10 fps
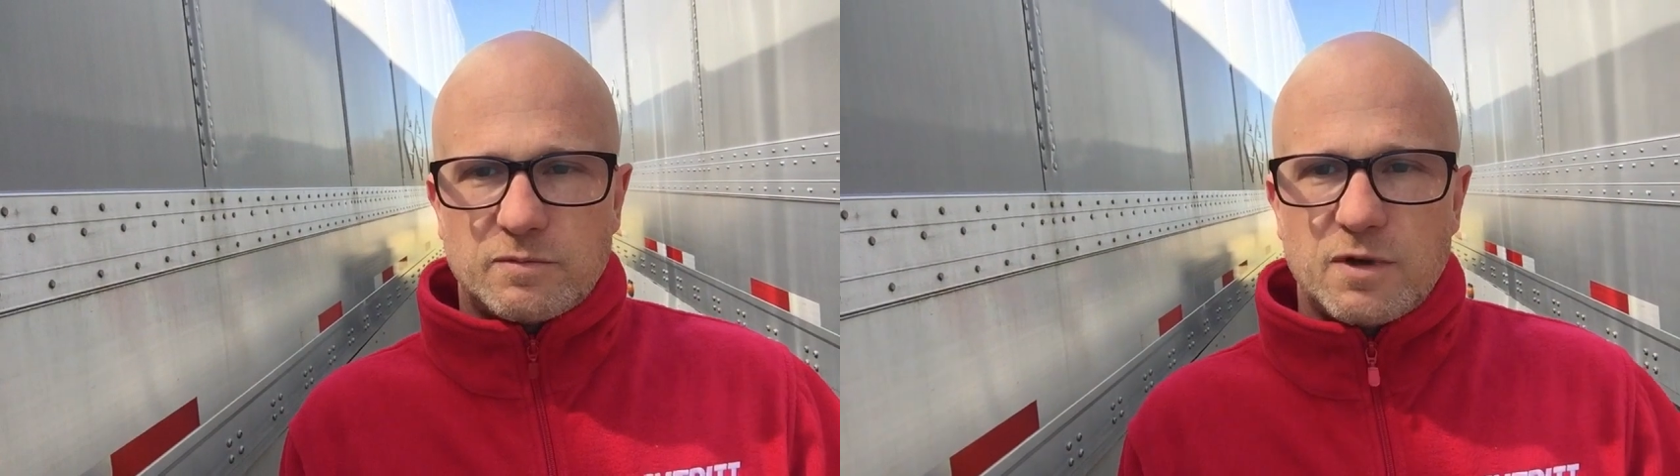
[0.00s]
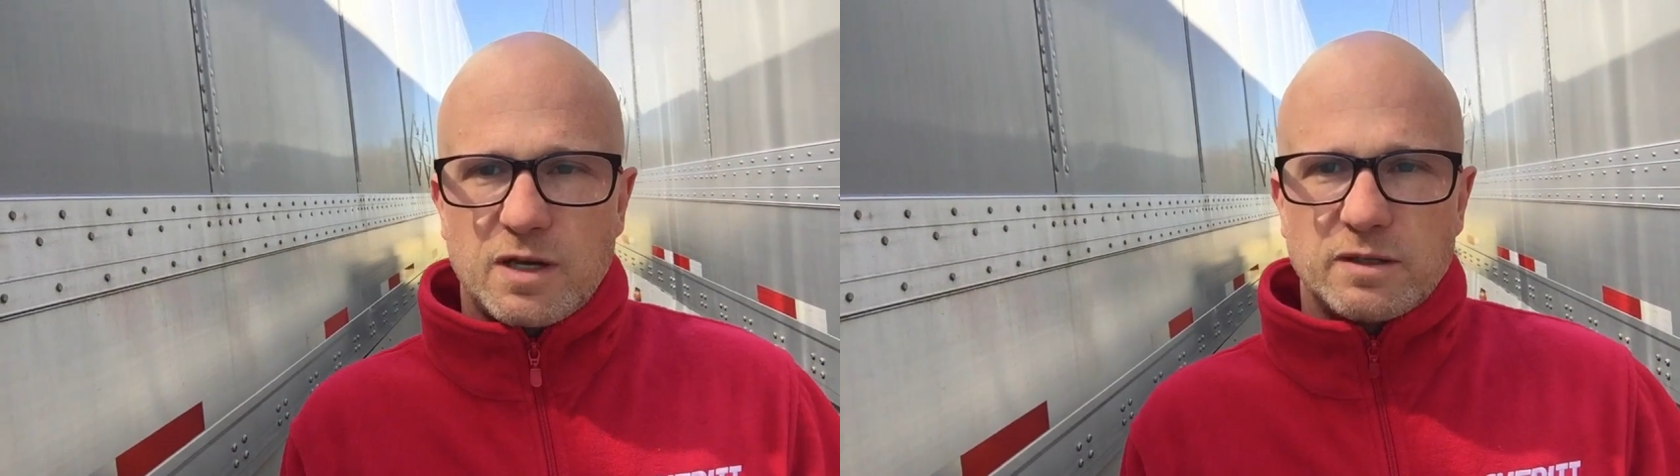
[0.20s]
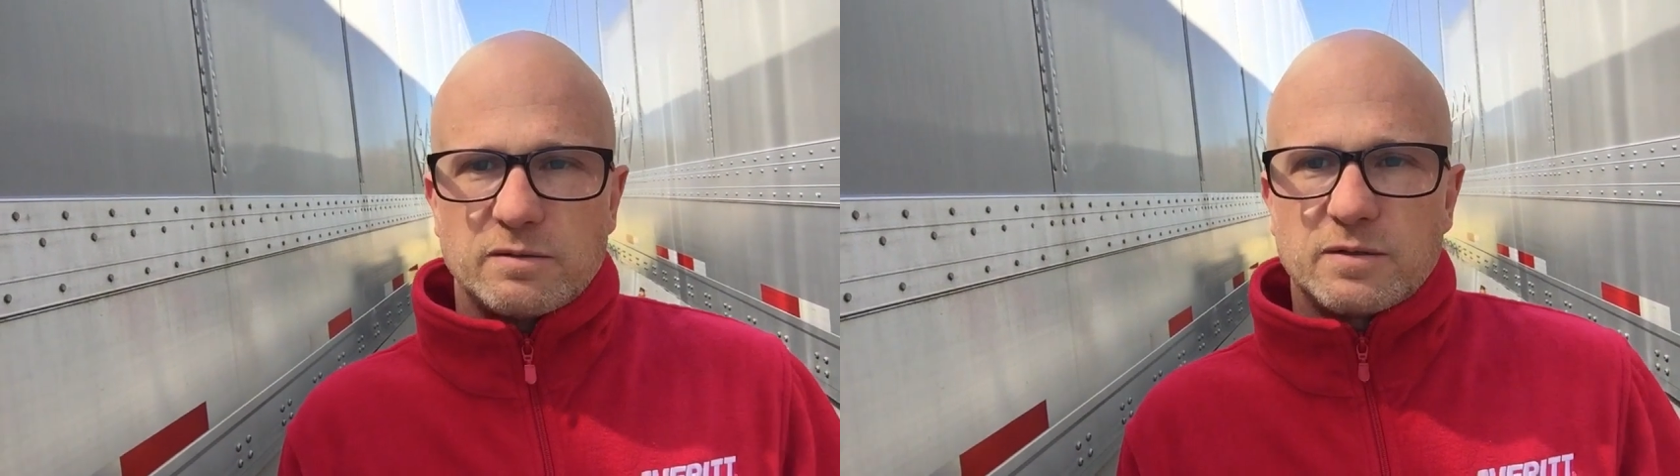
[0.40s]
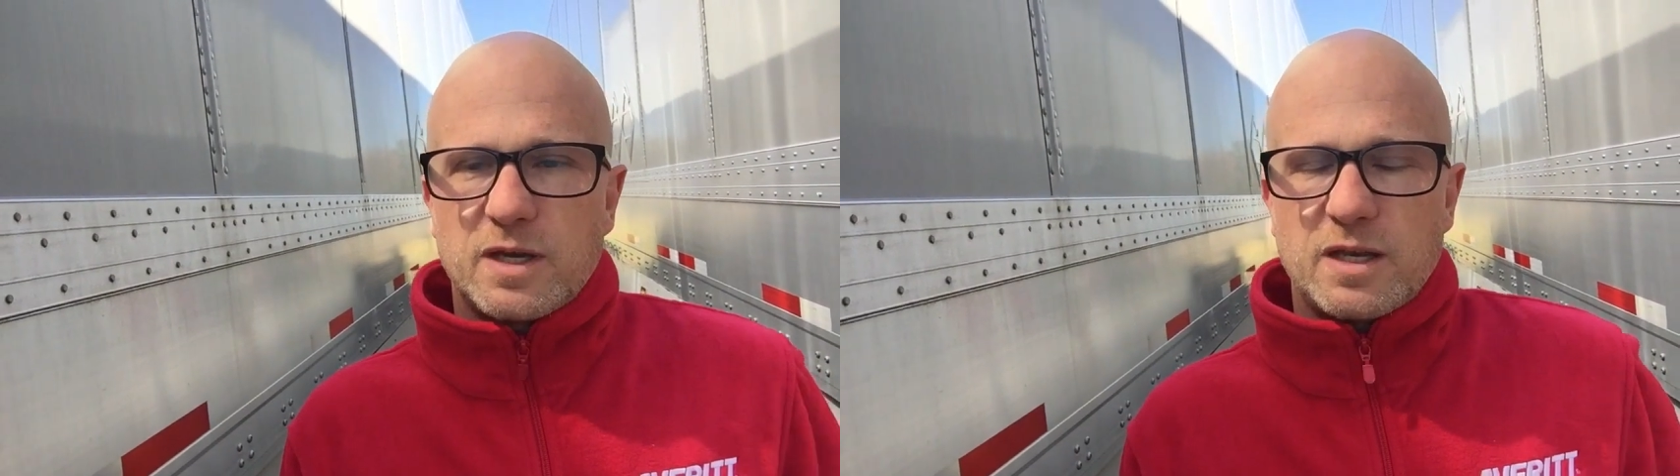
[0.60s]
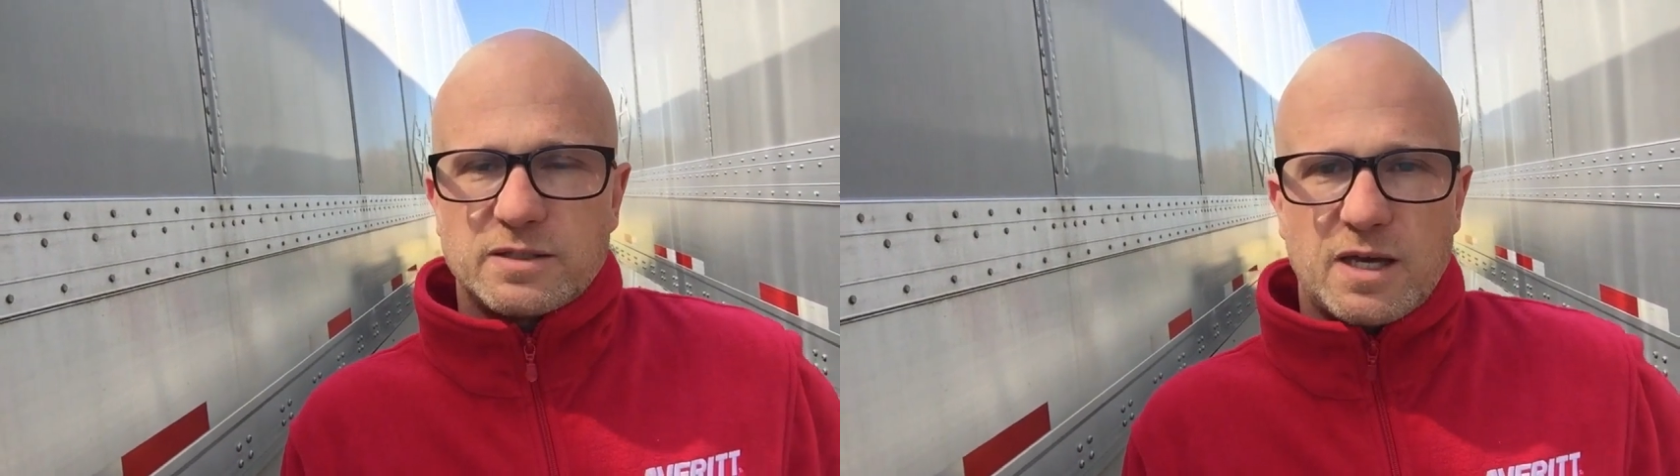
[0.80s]
running
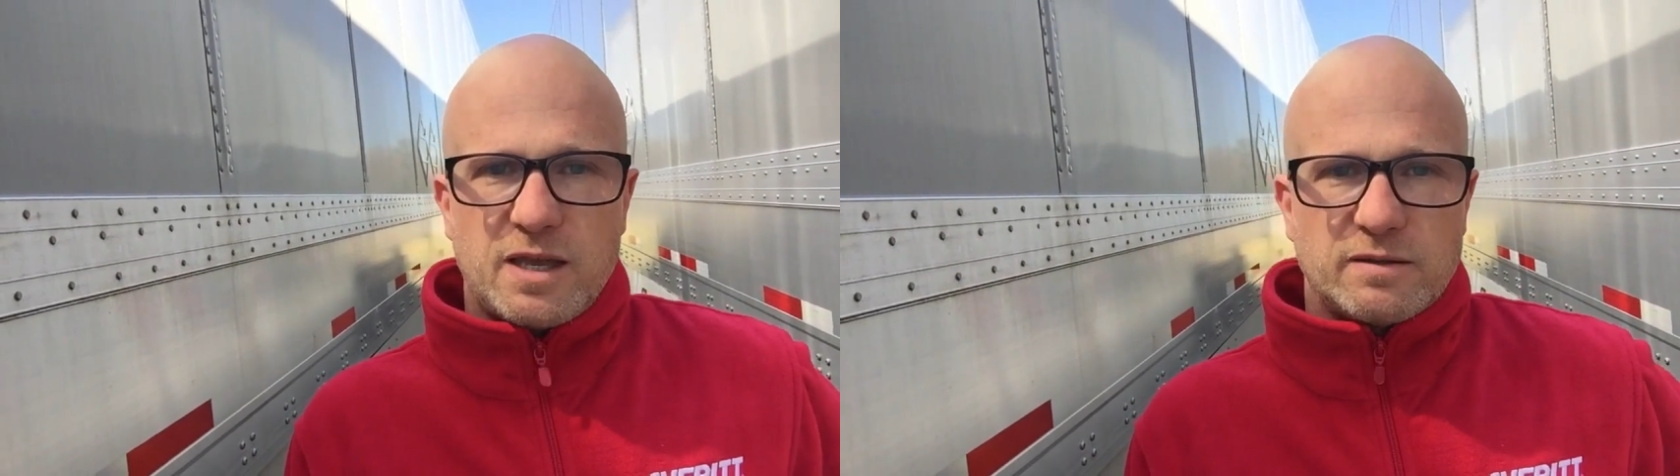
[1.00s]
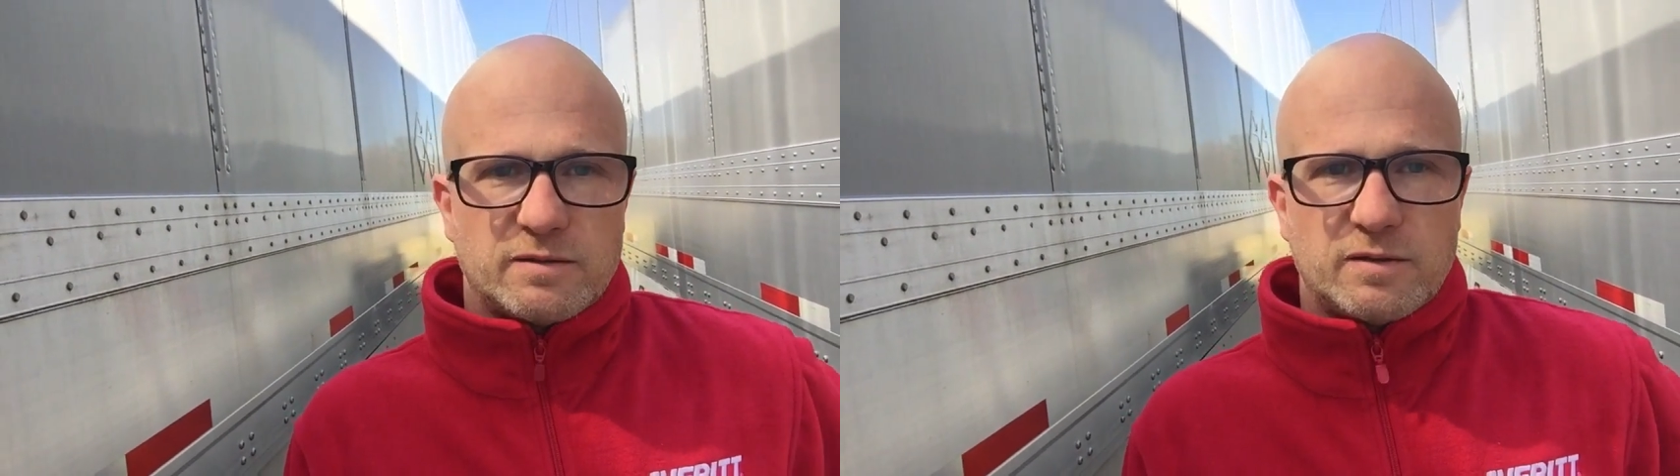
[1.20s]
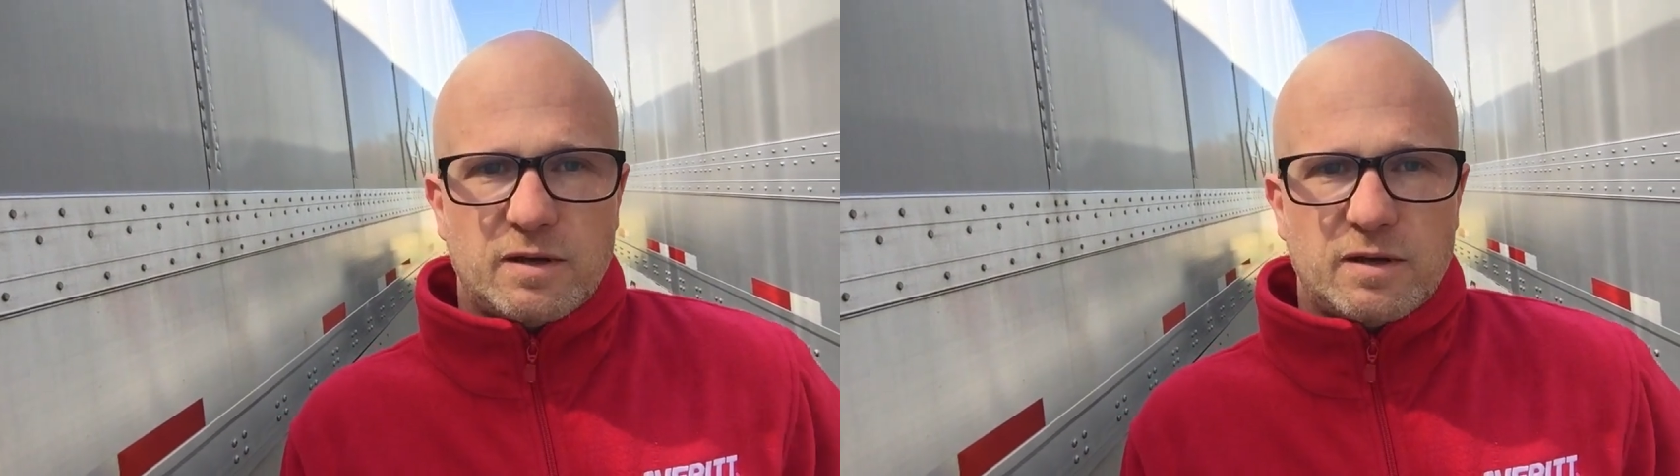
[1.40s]
kind of tight,